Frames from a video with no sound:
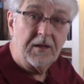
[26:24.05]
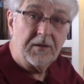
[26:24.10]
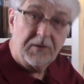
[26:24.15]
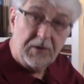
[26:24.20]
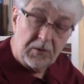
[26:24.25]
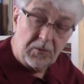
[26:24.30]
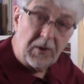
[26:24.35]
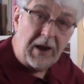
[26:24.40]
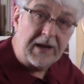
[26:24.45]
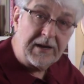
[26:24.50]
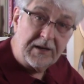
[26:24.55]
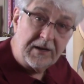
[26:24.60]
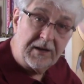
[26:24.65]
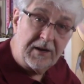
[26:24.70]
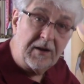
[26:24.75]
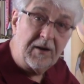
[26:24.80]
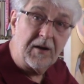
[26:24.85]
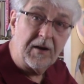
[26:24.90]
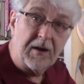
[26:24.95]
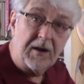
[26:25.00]
They're right in
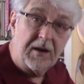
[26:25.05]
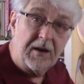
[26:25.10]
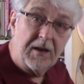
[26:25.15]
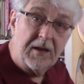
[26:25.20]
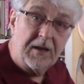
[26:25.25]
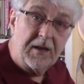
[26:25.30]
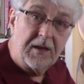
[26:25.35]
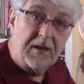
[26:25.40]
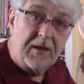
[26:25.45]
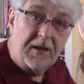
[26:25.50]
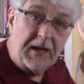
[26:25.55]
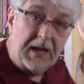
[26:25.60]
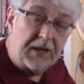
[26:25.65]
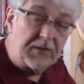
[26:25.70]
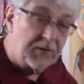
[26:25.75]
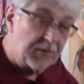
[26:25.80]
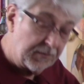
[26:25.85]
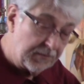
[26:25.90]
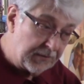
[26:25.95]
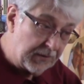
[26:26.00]
here.
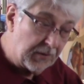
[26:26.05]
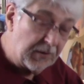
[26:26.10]
And they're